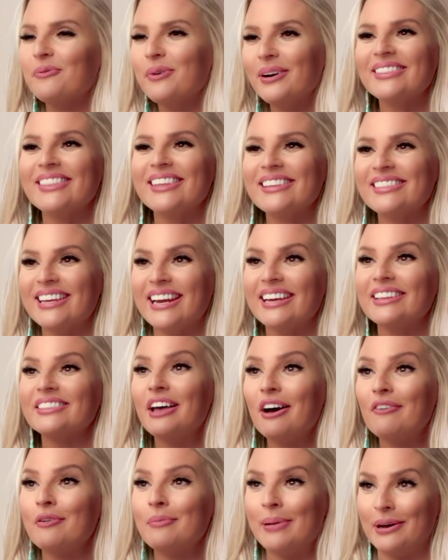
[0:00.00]
One thing that I
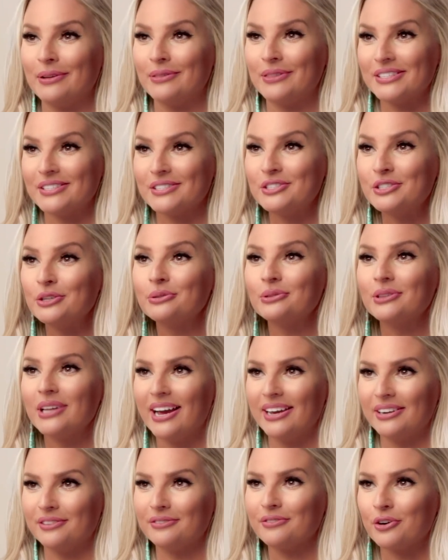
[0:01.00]
love about this new
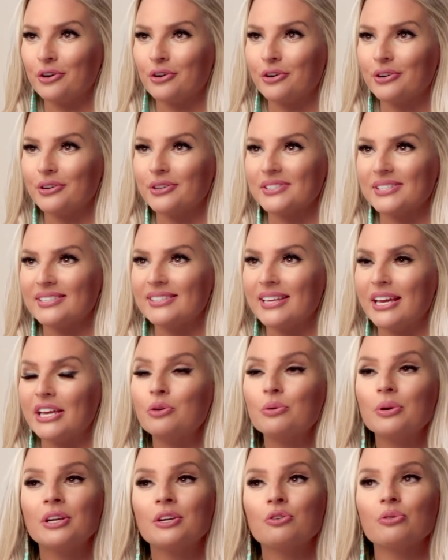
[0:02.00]
line of curls is that
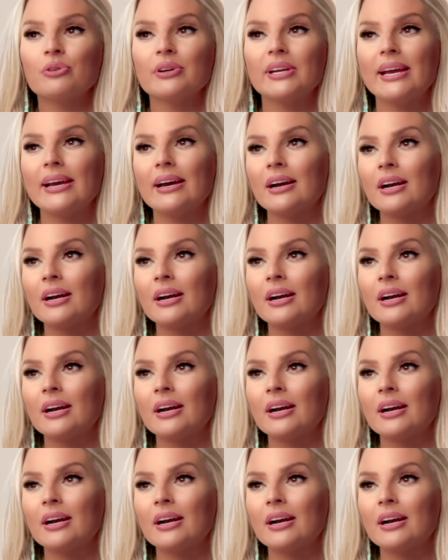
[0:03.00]
you can create